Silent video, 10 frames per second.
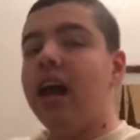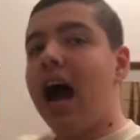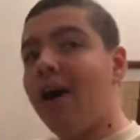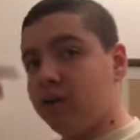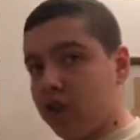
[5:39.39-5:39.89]

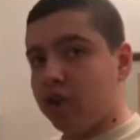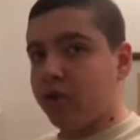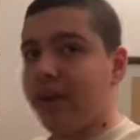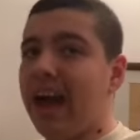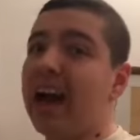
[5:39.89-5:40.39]
I was also
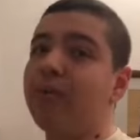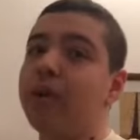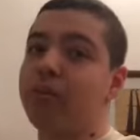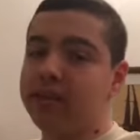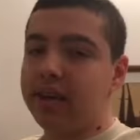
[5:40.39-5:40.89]
wearing a hat.
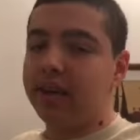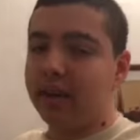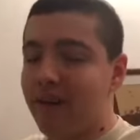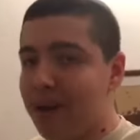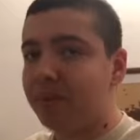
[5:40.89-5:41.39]
We were pretending
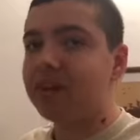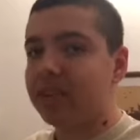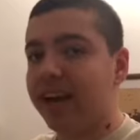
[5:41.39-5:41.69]
like rappers.